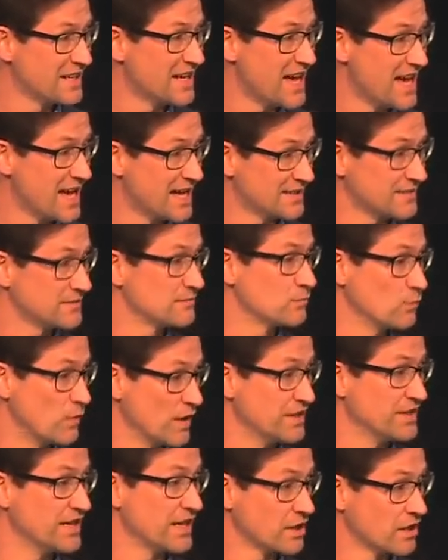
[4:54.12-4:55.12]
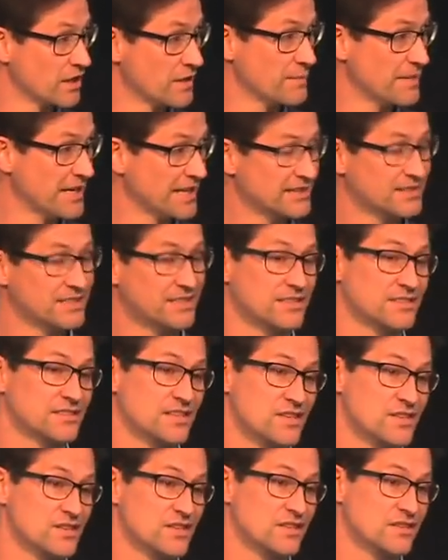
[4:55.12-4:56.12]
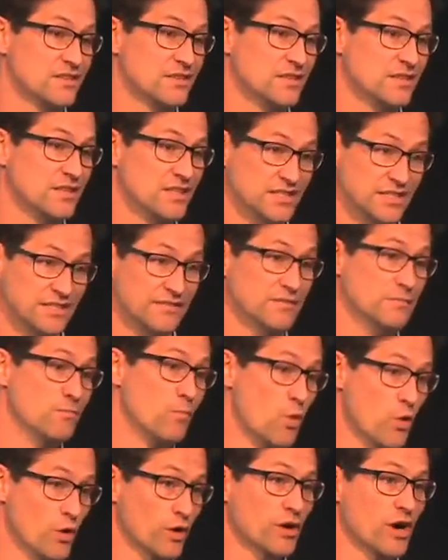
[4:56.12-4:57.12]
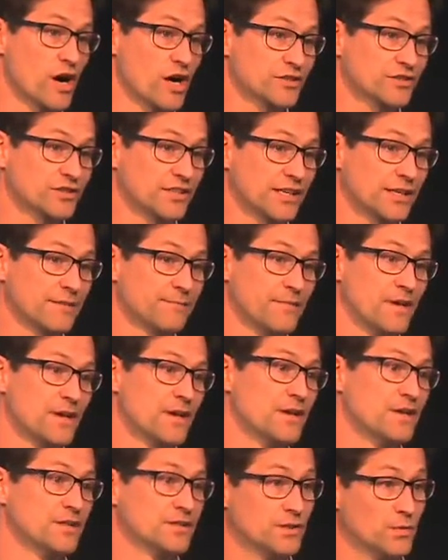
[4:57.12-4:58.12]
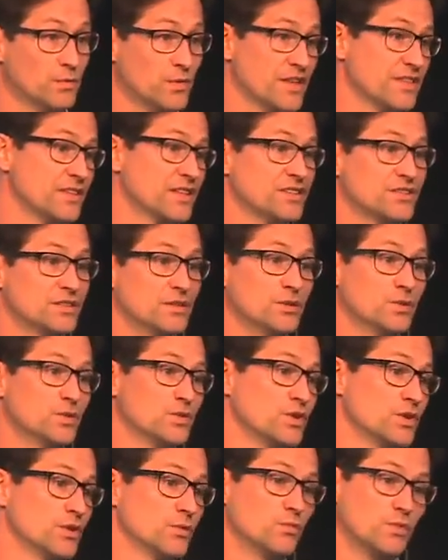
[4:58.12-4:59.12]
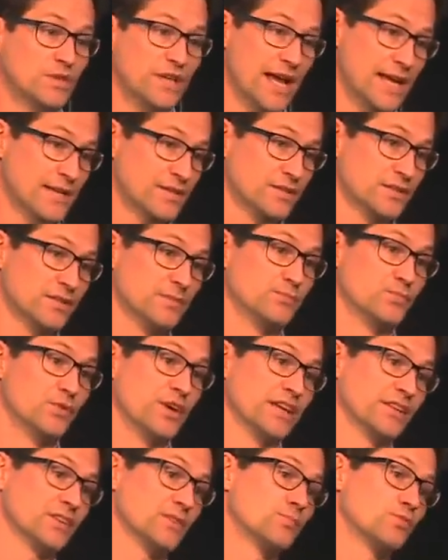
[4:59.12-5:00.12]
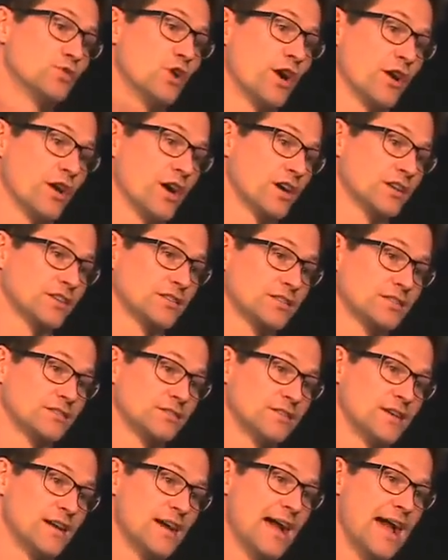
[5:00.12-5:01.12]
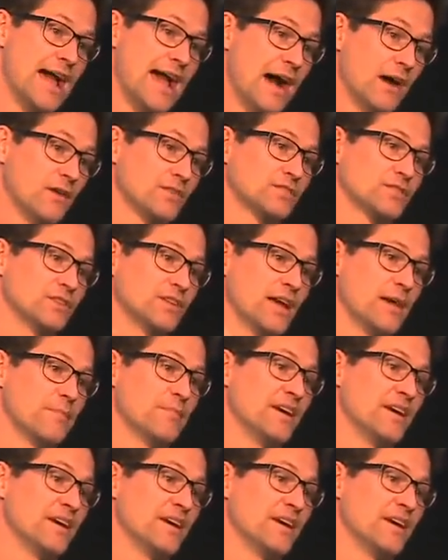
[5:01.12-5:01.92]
at when they're going to make the decision is even more costly. So with this solution, we actually bring the product out to them